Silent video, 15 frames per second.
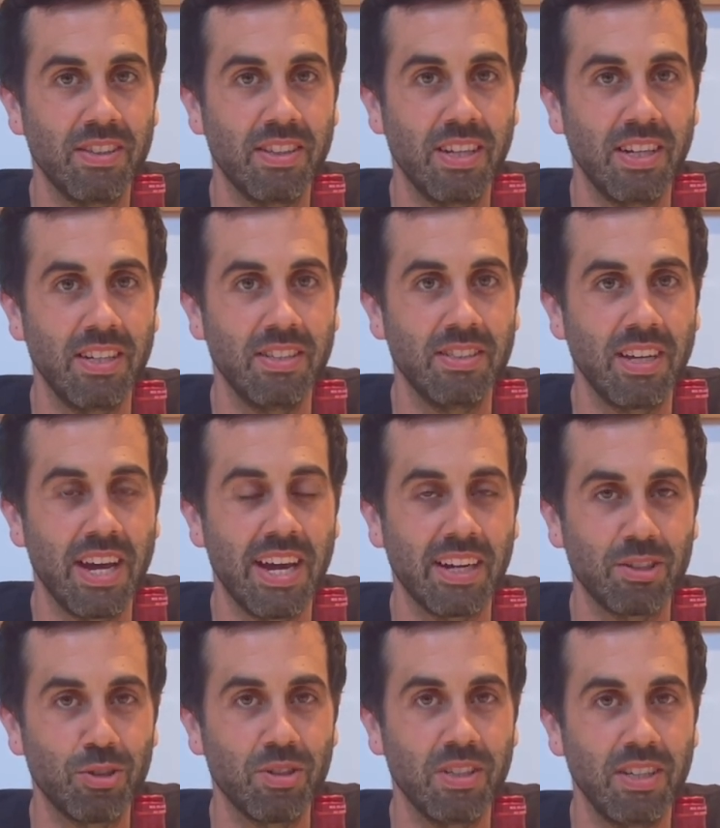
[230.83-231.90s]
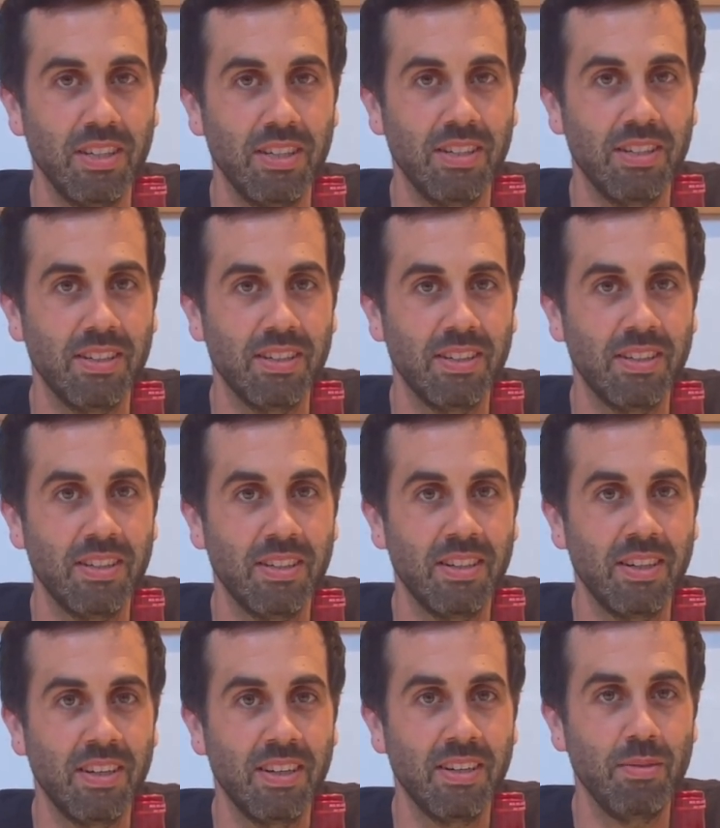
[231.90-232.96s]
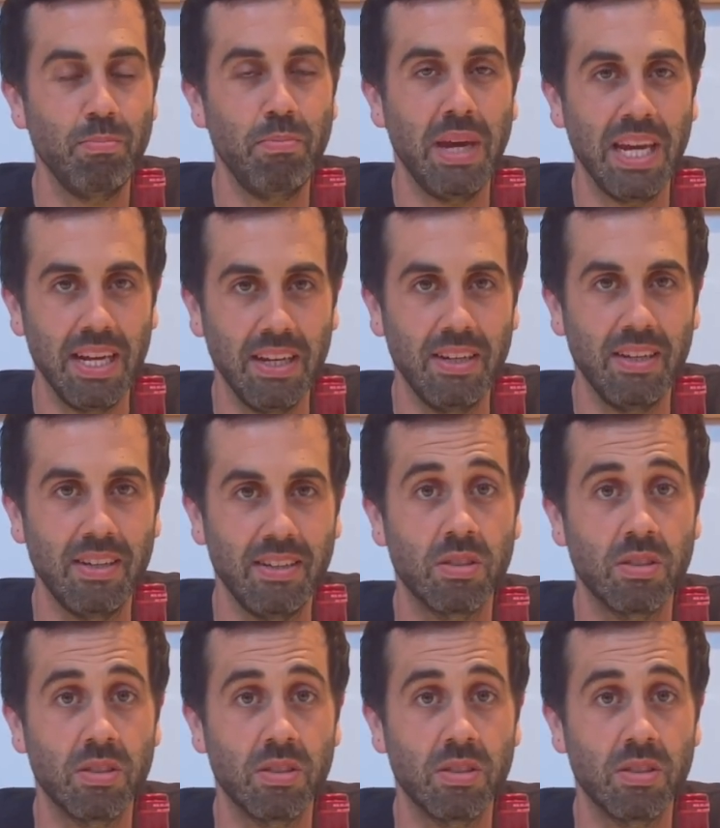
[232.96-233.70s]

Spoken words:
than is actually made.